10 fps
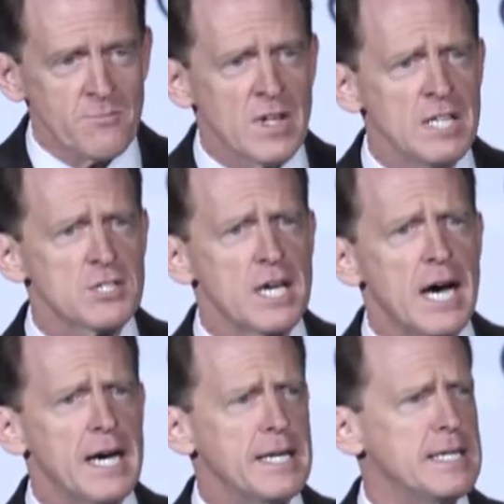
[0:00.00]

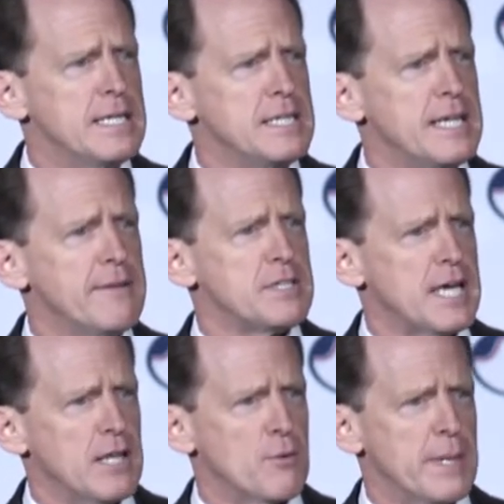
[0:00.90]
Listen, David
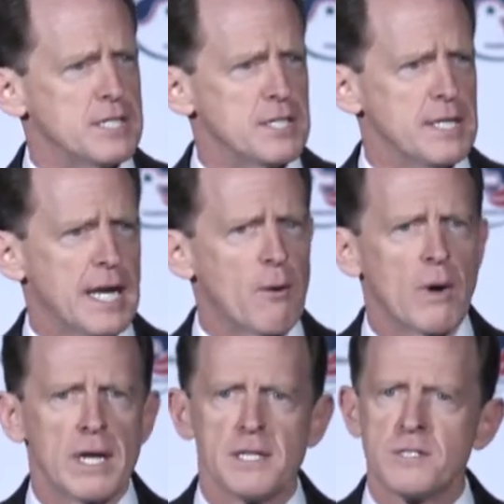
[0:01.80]
Taylor mentioned that I
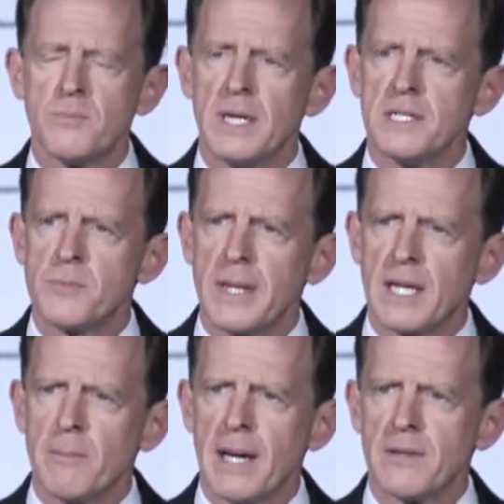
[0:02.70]
wanted to speak
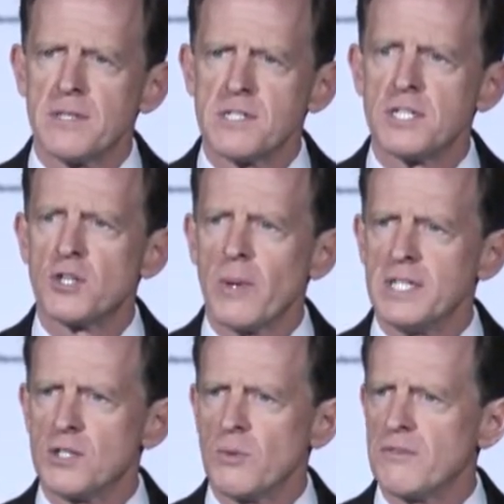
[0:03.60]
about the
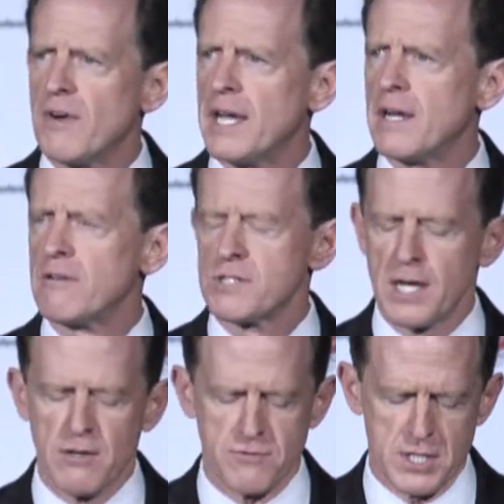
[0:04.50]
situation we find
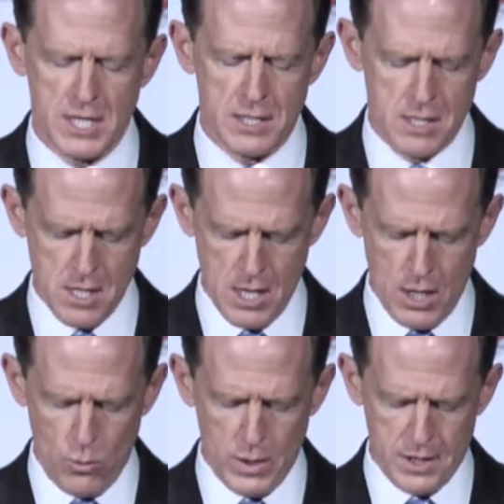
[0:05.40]
ourselves in
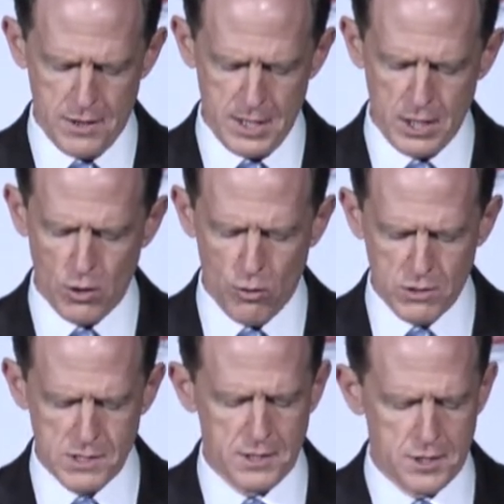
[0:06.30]
with Neil
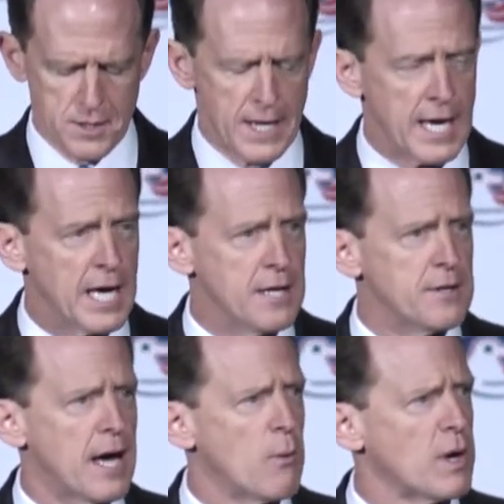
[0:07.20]
Gorsuch, and
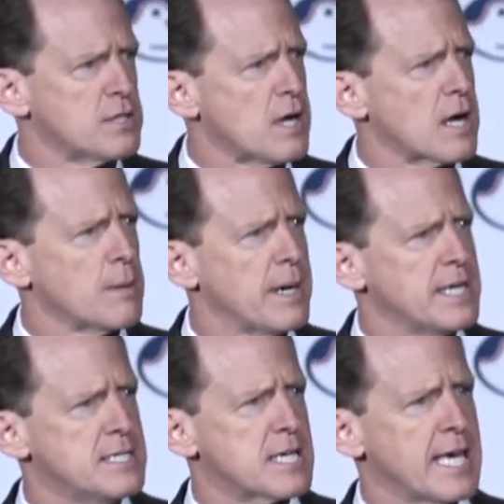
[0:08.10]
I want to talk about
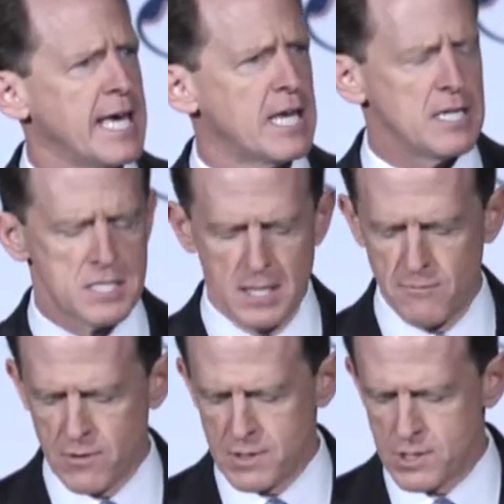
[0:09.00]
his candidacy
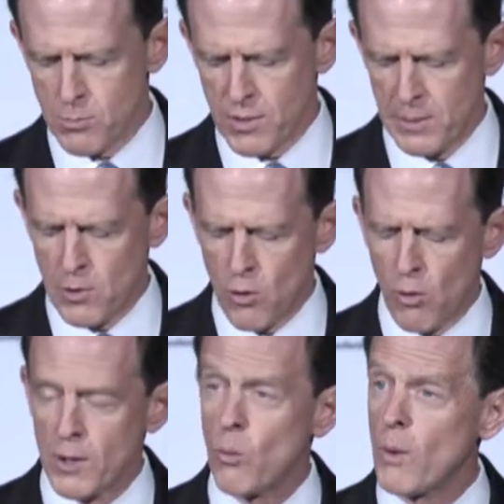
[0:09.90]
for the Supreme
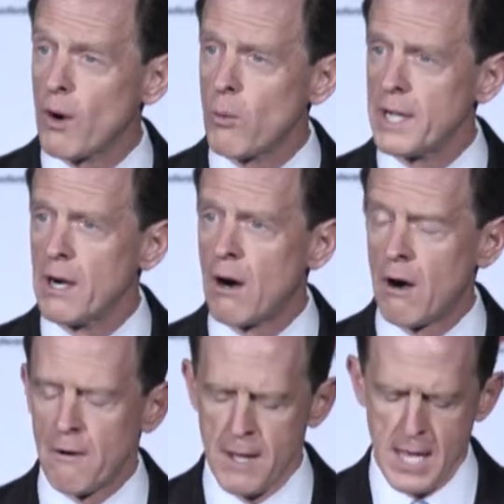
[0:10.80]
Court, where we
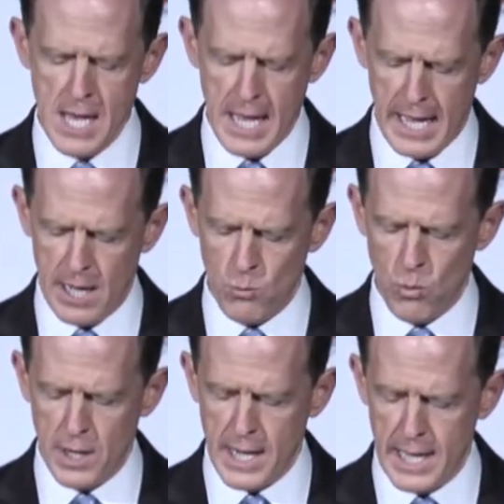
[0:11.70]
are, and
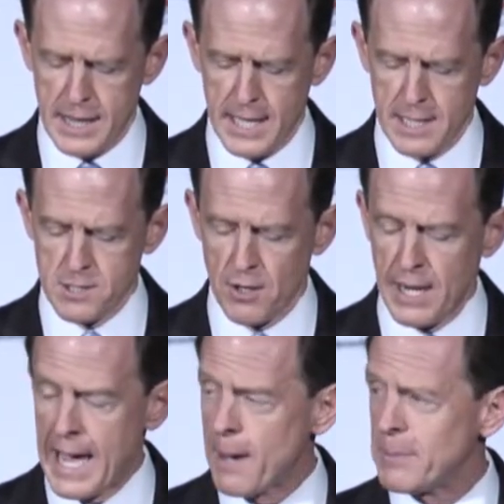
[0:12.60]
what I think is going
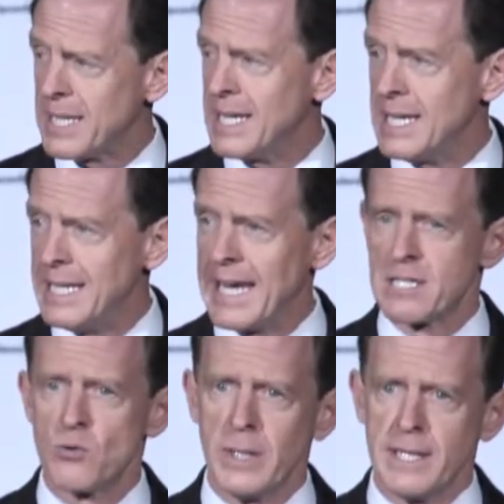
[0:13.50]
to happen
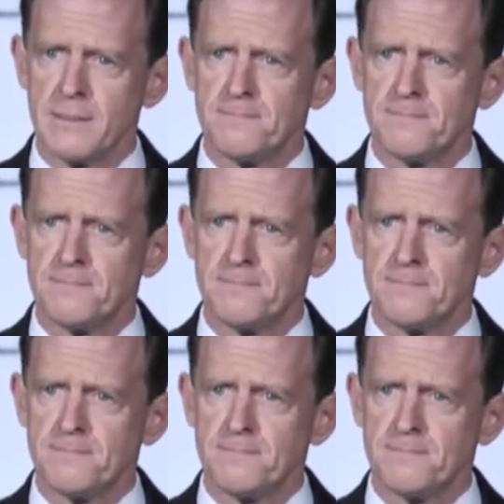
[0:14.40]
next week.